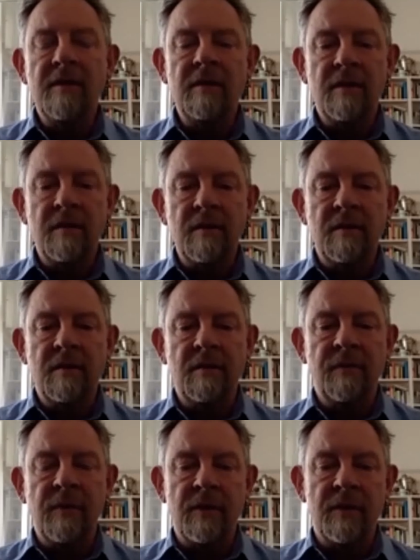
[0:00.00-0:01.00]
to
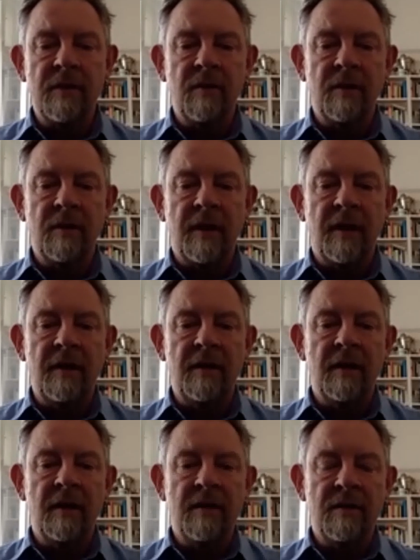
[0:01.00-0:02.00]
focus in on that,
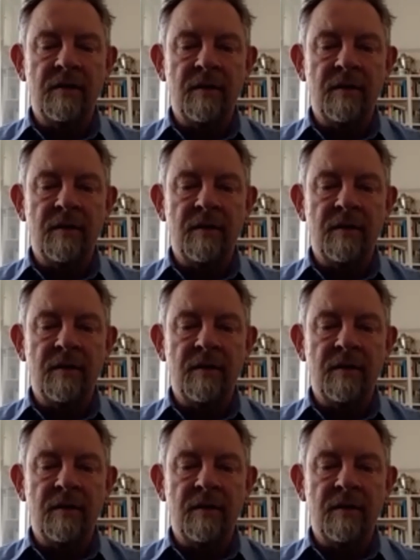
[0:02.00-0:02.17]
I saw